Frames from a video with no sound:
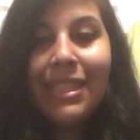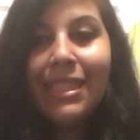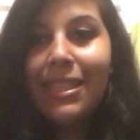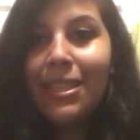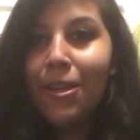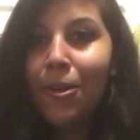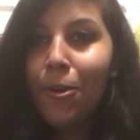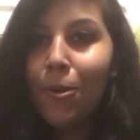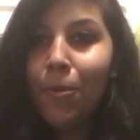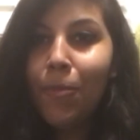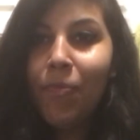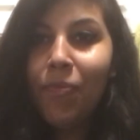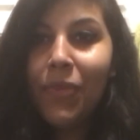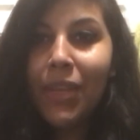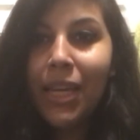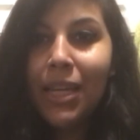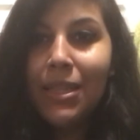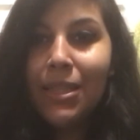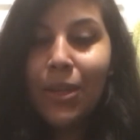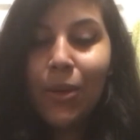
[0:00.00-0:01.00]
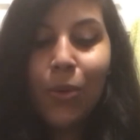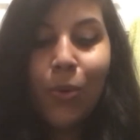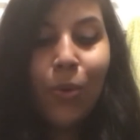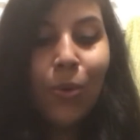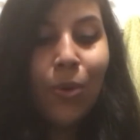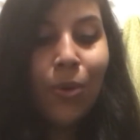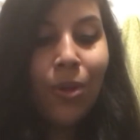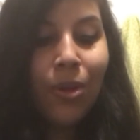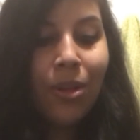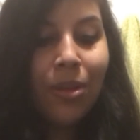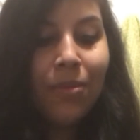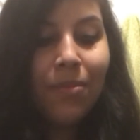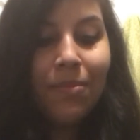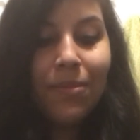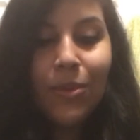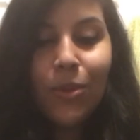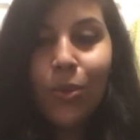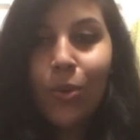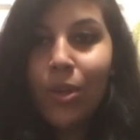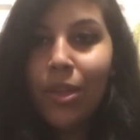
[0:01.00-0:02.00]
so it's a cool
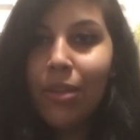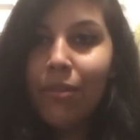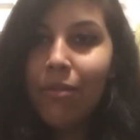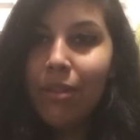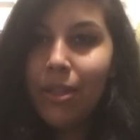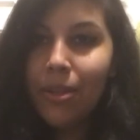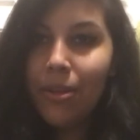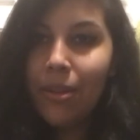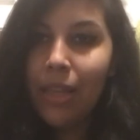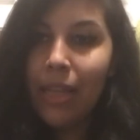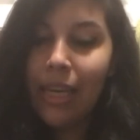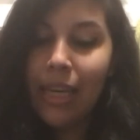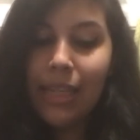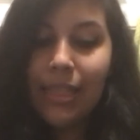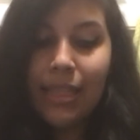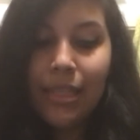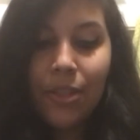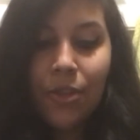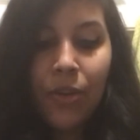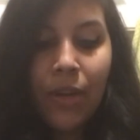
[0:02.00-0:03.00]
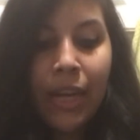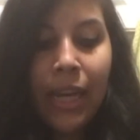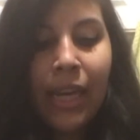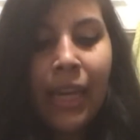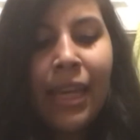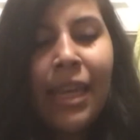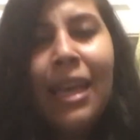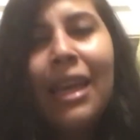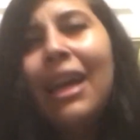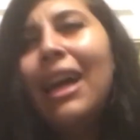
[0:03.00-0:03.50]
sort of little thing to try.